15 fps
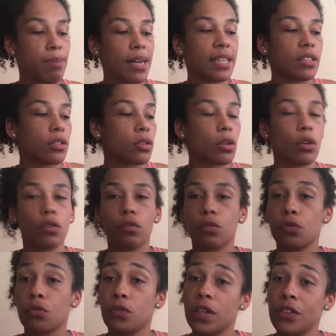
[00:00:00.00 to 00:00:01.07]
Based on
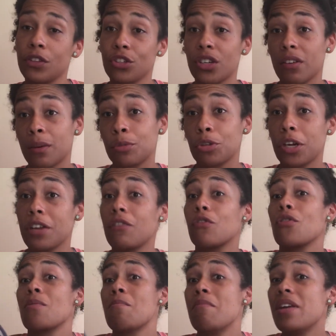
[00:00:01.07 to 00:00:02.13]
overall fit and the stuff I'm training
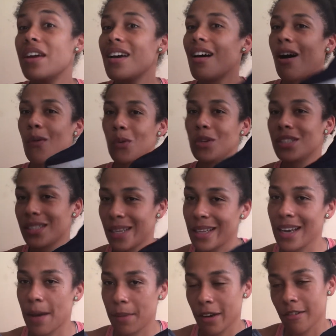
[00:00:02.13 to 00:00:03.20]
for at the minute, I would say
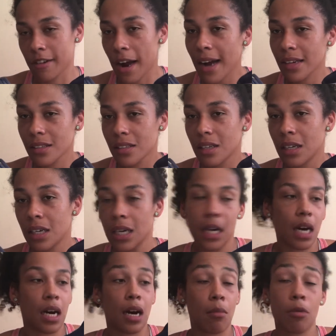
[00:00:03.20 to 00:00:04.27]
the Epic React.
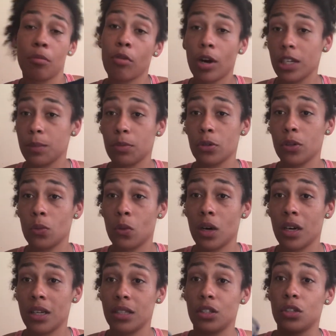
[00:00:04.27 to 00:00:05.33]
Price point
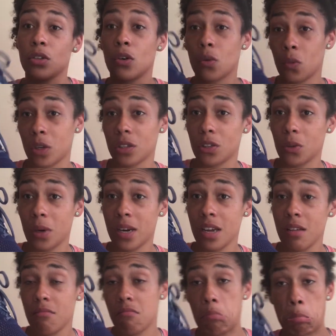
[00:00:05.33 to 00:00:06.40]
wise, you've got
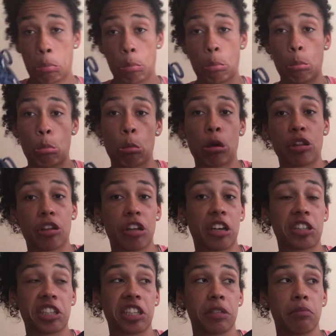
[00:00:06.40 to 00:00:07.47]
120,
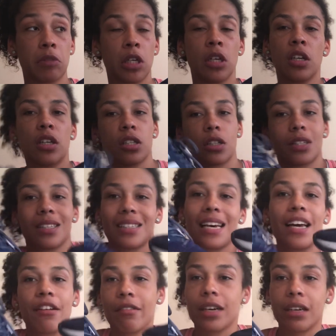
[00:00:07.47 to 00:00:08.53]
130. So there's
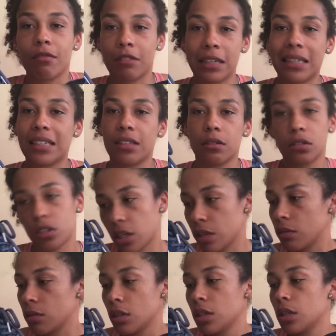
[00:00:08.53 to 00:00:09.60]
10 in it really.
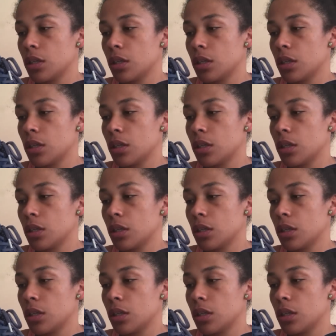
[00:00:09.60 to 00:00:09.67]
So